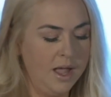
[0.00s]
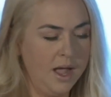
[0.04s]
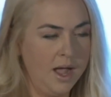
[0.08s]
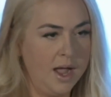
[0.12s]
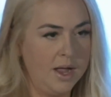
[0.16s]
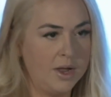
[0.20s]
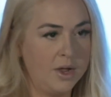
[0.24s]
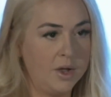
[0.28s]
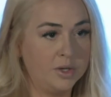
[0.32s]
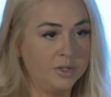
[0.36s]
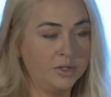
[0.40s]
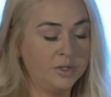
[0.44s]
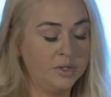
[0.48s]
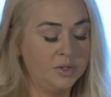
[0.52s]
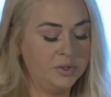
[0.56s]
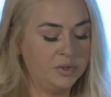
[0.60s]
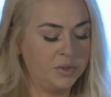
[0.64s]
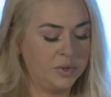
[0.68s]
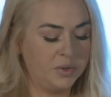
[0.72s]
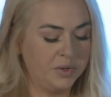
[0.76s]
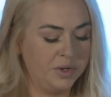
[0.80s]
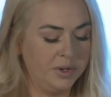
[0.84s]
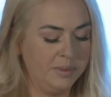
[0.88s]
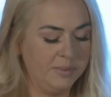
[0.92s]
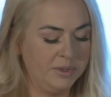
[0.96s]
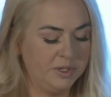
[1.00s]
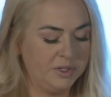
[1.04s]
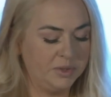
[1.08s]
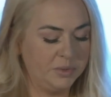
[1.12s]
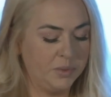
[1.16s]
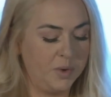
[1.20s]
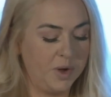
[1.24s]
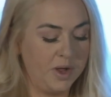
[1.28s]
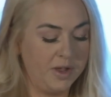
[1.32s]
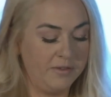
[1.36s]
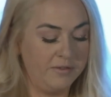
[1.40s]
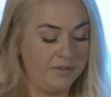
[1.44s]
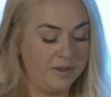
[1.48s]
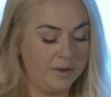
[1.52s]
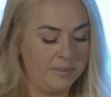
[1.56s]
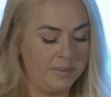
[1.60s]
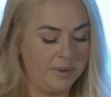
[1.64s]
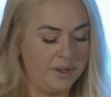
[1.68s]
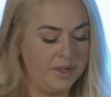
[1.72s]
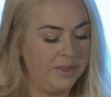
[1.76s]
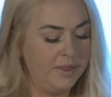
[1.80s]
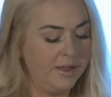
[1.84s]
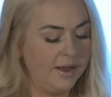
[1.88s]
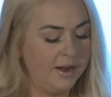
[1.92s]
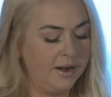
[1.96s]
I also told him his wife had
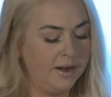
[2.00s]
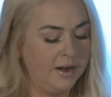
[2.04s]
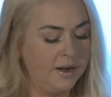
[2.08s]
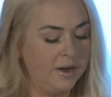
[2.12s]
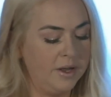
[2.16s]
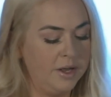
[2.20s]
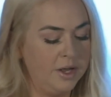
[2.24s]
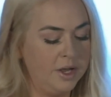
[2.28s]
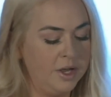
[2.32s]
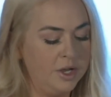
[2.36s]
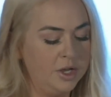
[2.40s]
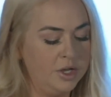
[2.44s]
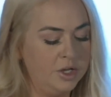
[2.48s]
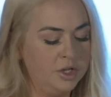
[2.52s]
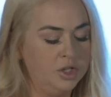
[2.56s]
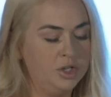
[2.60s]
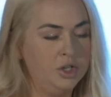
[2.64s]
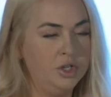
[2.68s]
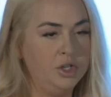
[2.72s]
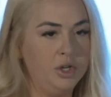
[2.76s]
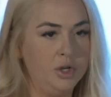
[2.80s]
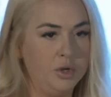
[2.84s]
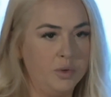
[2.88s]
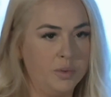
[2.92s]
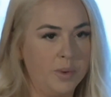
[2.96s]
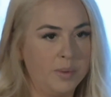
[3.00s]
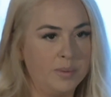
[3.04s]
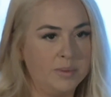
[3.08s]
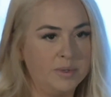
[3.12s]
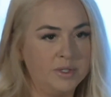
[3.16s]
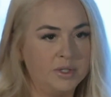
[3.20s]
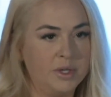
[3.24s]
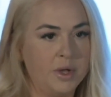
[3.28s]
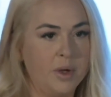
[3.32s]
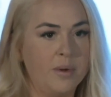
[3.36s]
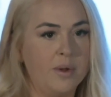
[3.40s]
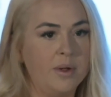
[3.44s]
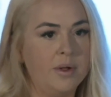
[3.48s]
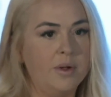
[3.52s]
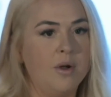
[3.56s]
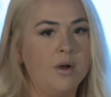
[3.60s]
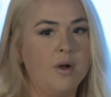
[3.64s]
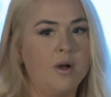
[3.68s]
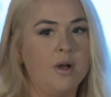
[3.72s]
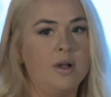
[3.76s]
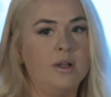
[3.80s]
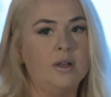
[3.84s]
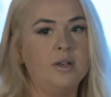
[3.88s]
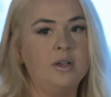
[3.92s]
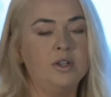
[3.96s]
been there. She knew what was going
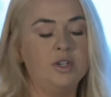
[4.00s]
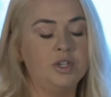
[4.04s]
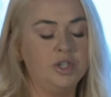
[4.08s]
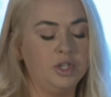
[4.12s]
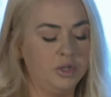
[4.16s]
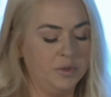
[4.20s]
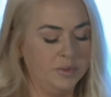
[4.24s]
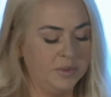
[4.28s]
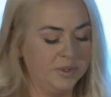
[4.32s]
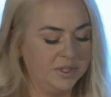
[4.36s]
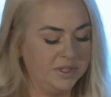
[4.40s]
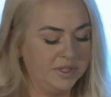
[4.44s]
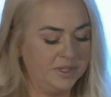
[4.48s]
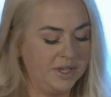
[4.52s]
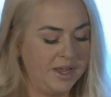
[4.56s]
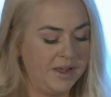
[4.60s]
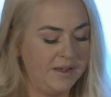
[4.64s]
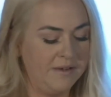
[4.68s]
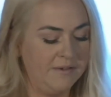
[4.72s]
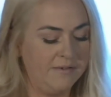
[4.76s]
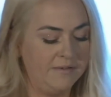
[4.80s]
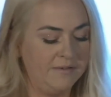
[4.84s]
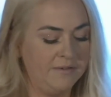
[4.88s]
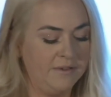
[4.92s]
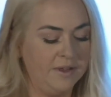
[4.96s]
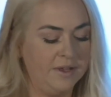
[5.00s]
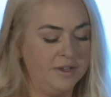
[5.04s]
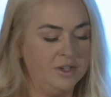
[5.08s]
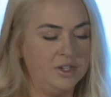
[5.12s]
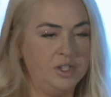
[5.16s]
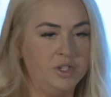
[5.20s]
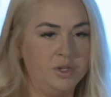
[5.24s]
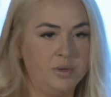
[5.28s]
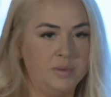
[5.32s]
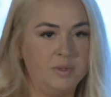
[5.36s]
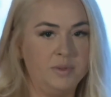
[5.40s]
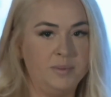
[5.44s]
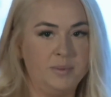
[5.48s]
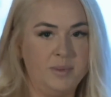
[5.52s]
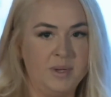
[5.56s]
on, she was safe, and she was